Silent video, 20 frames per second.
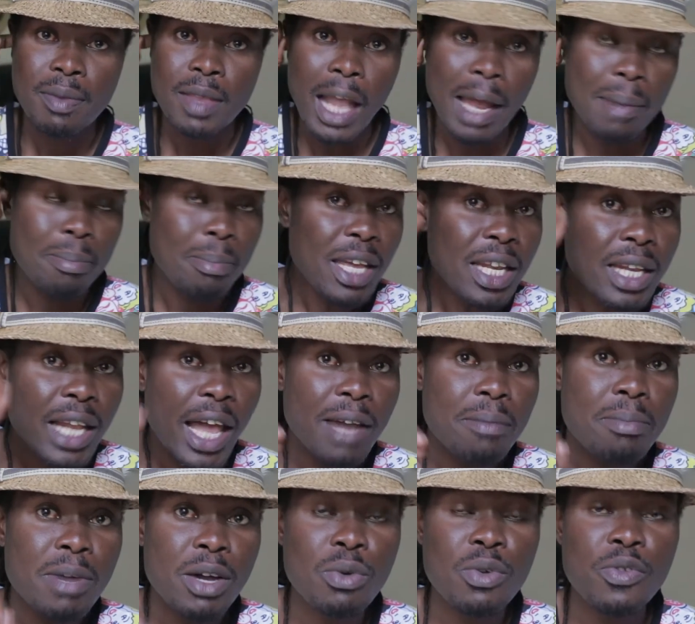And men like
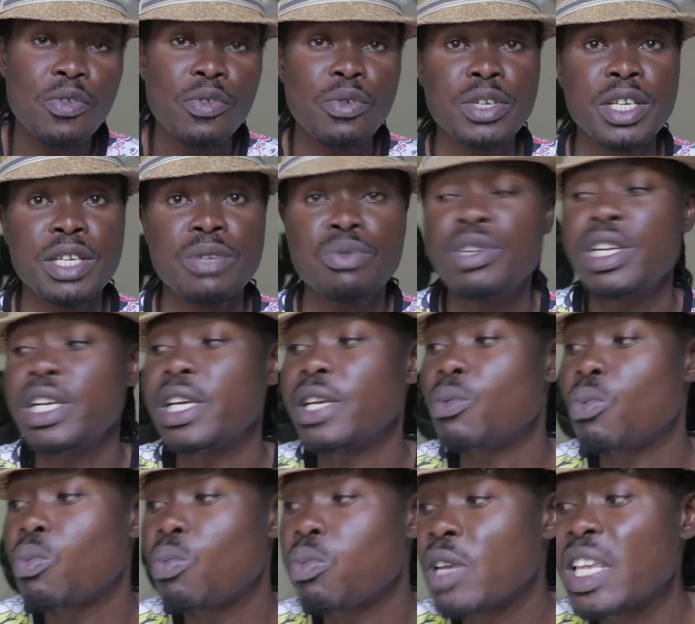Magufuli
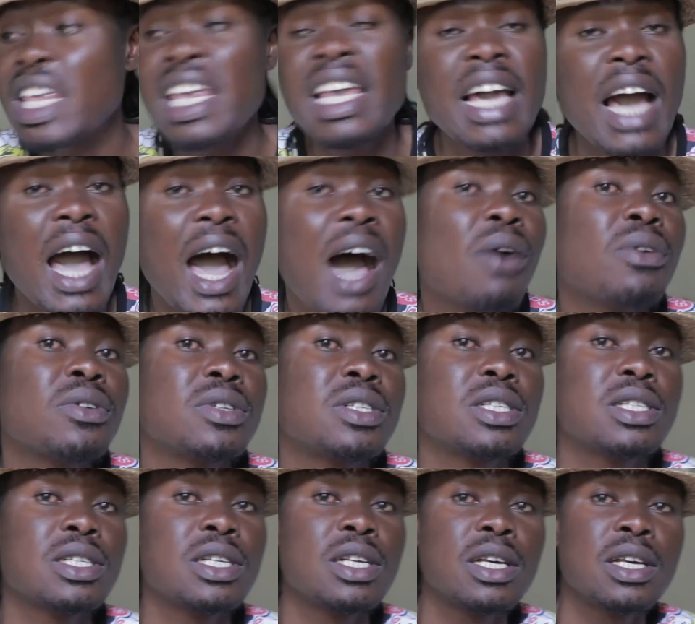really kick
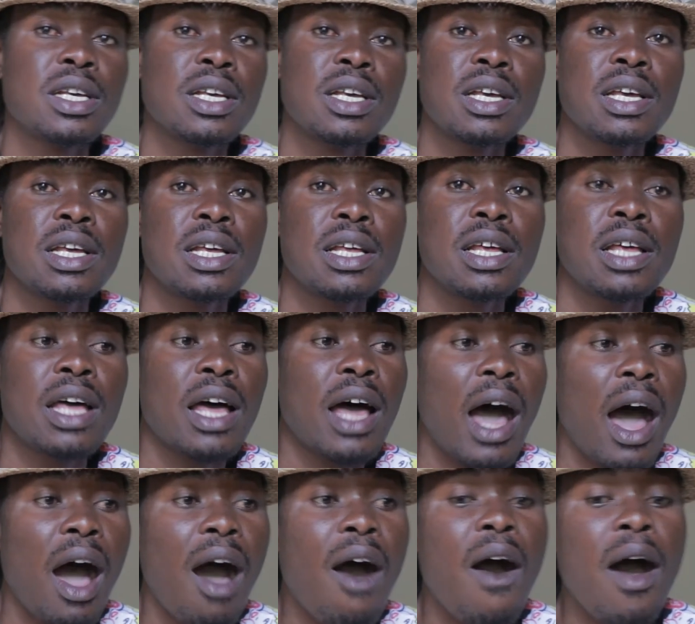out
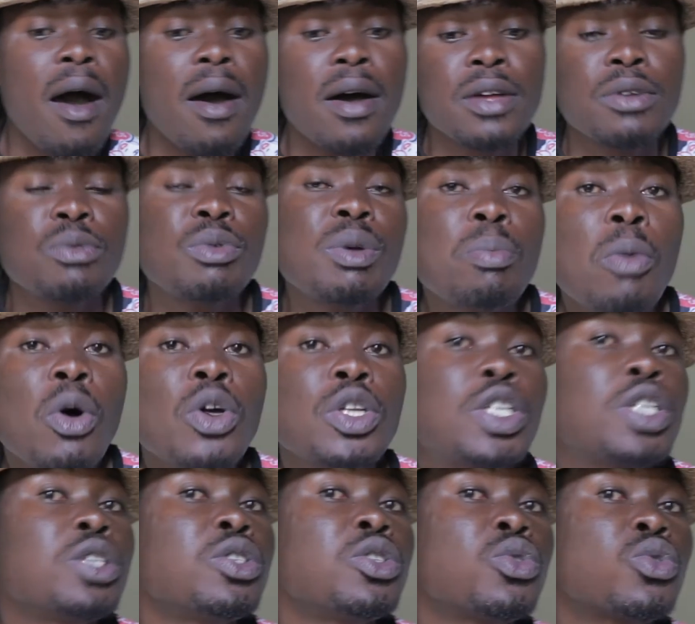our remote
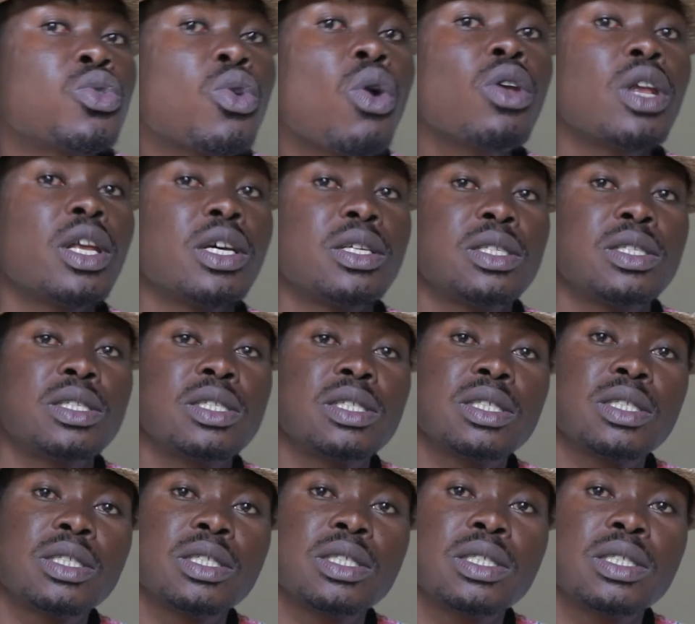controllers.